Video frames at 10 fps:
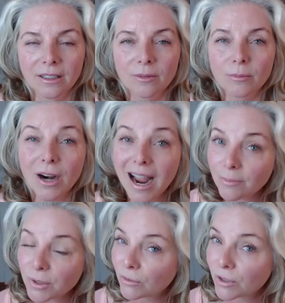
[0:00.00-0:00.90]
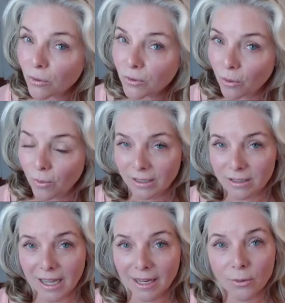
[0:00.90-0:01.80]
Perhaps you don't know what it's
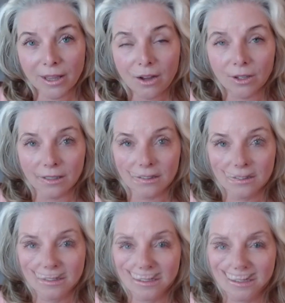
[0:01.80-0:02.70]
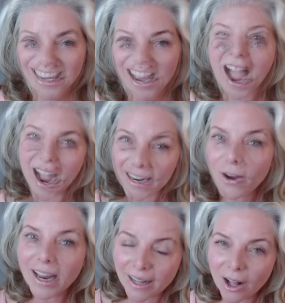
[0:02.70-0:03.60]
like without it. I know
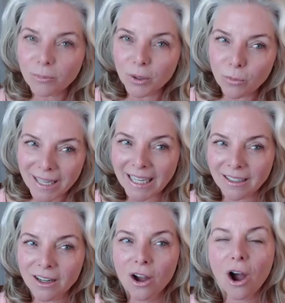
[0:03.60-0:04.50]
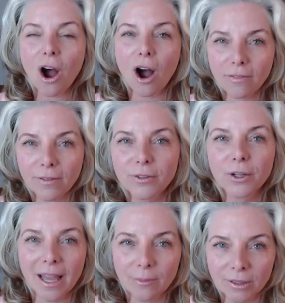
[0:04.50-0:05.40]
how to help you wean off of your
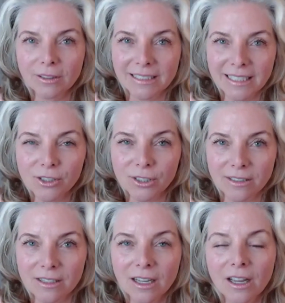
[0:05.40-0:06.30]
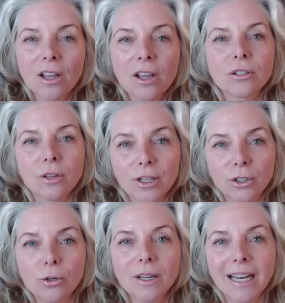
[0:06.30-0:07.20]
chemical addictions so that
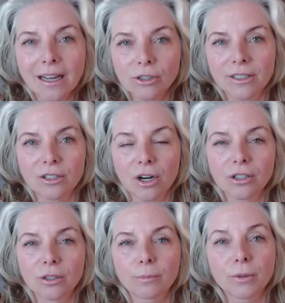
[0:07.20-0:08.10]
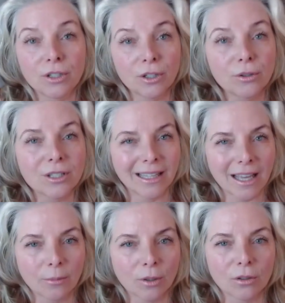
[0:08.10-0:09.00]
you can actually start to produce the
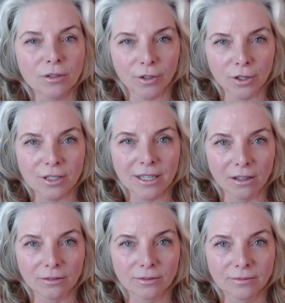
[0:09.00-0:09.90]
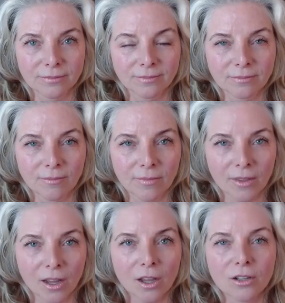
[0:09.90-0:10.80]
chemicals for yourself.
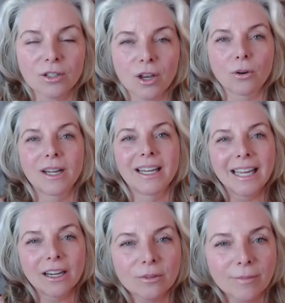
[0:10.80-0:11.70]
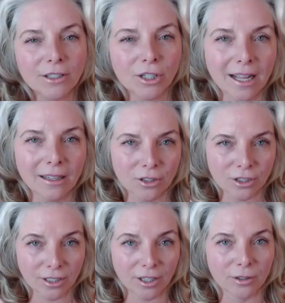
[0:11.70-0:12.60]
So here's my challenge
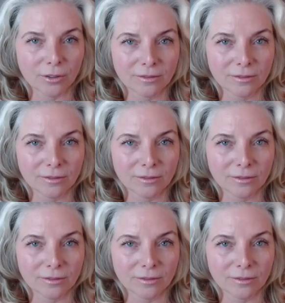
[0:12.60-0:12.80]
to you.